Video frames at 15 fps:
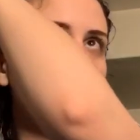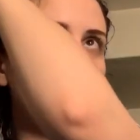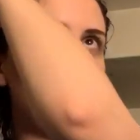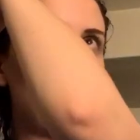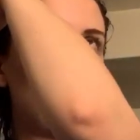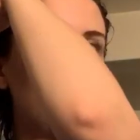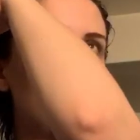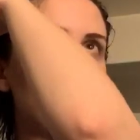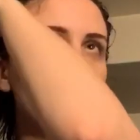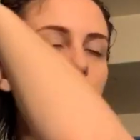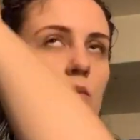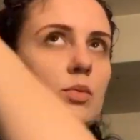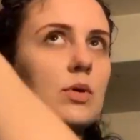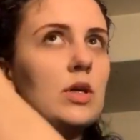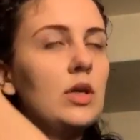it was a
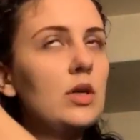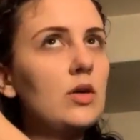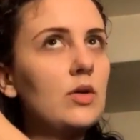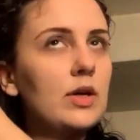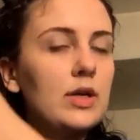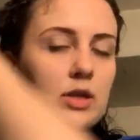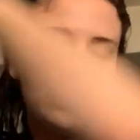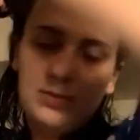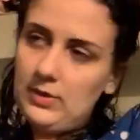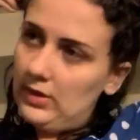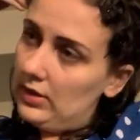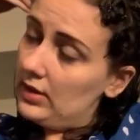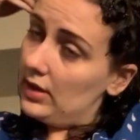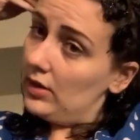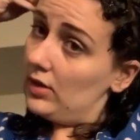really great
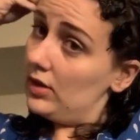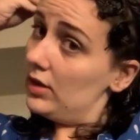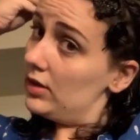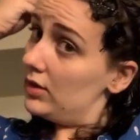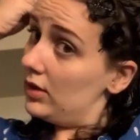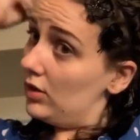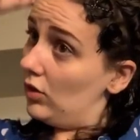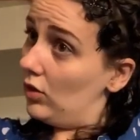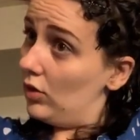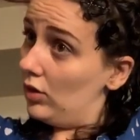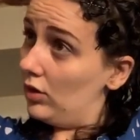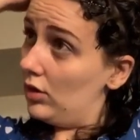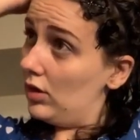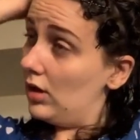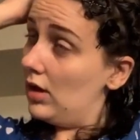experience. I honestly
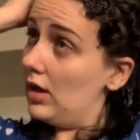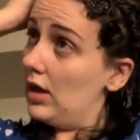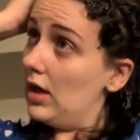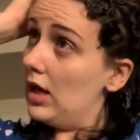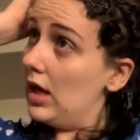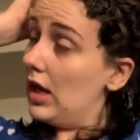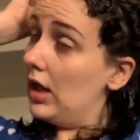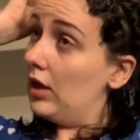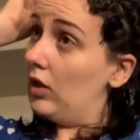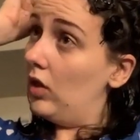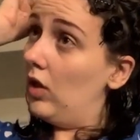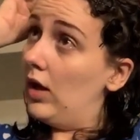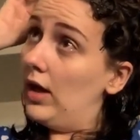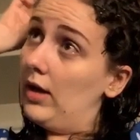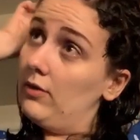learned a
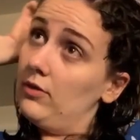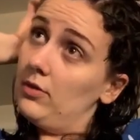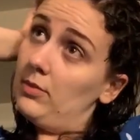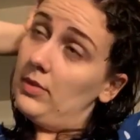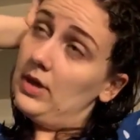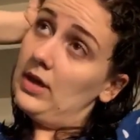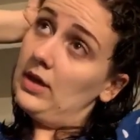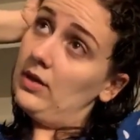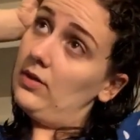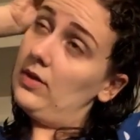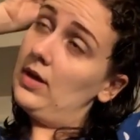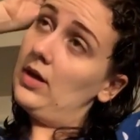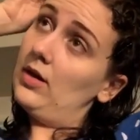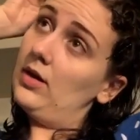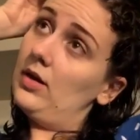lot from being
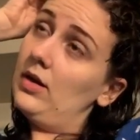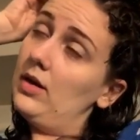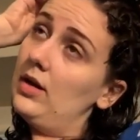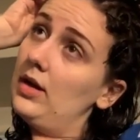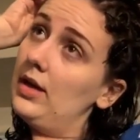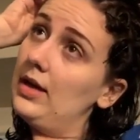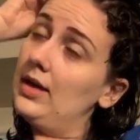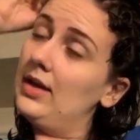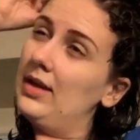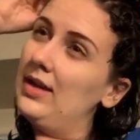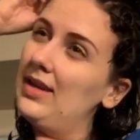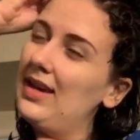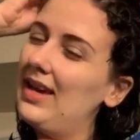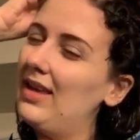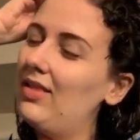there,
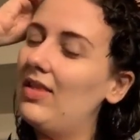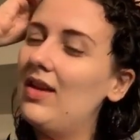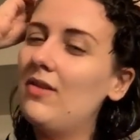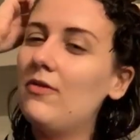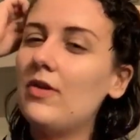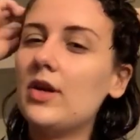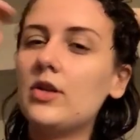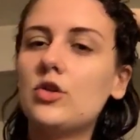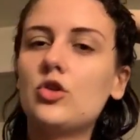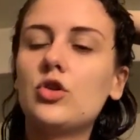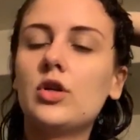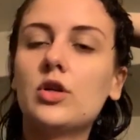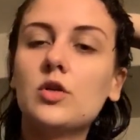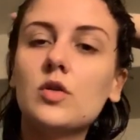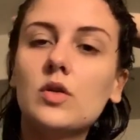and I love
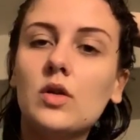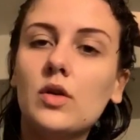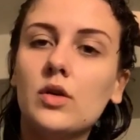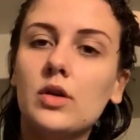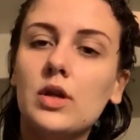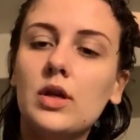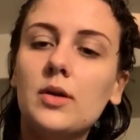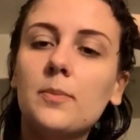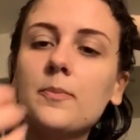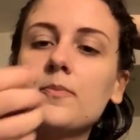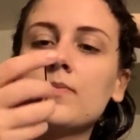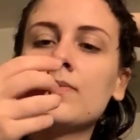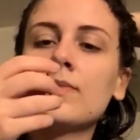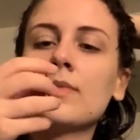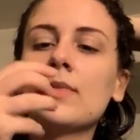unstructured learning.
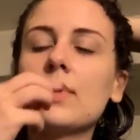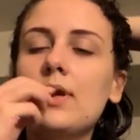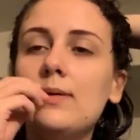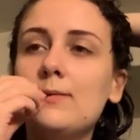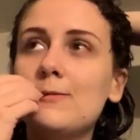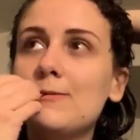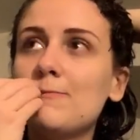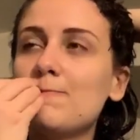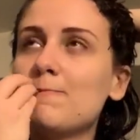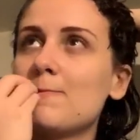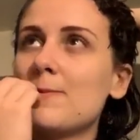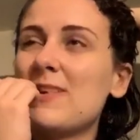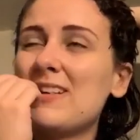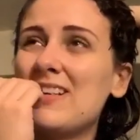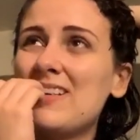I
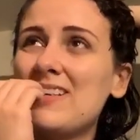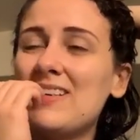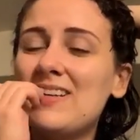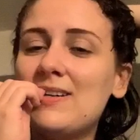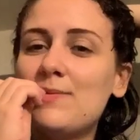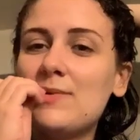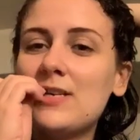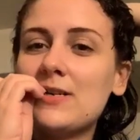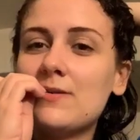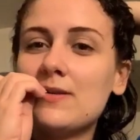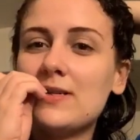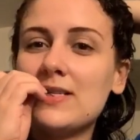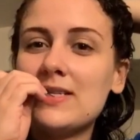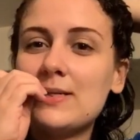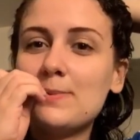got a lot of it
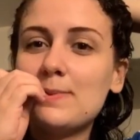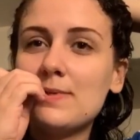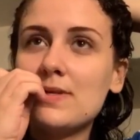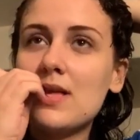growing up